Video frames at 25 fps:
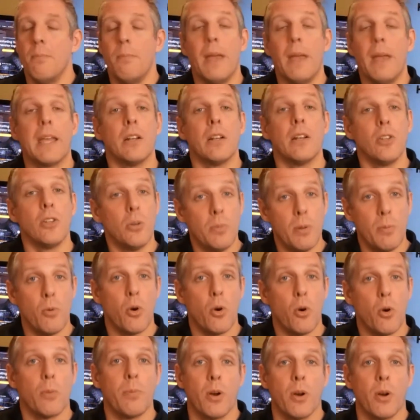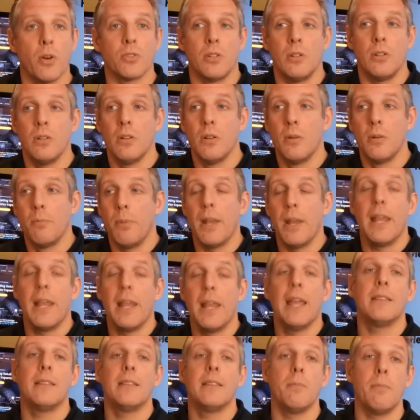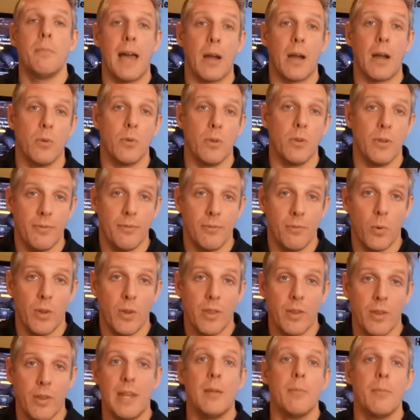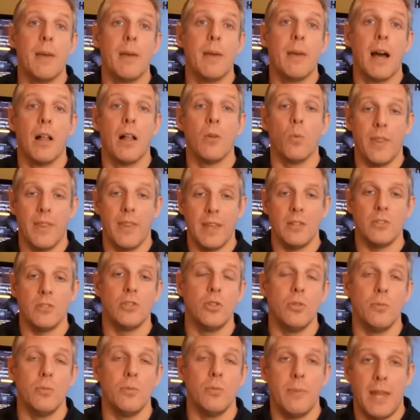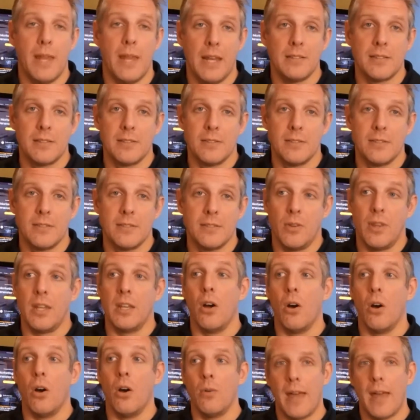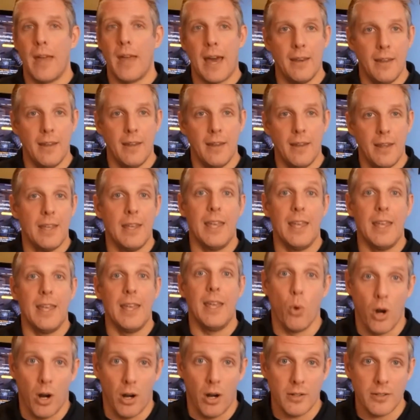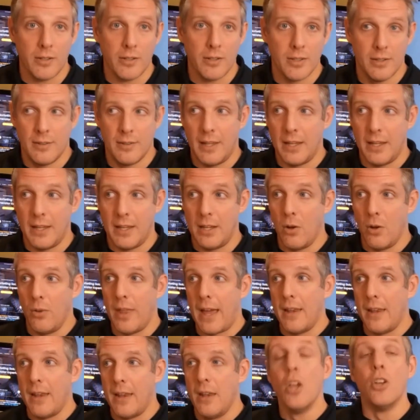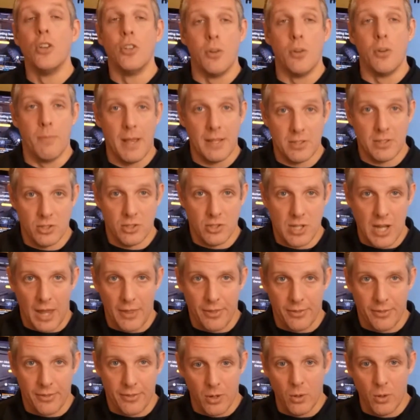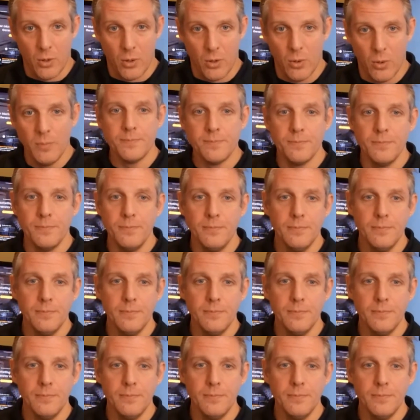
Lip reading: Make it a little bit more personal, but hit them back with an email within 2 minutes so they know that it worked. They know that your message got through.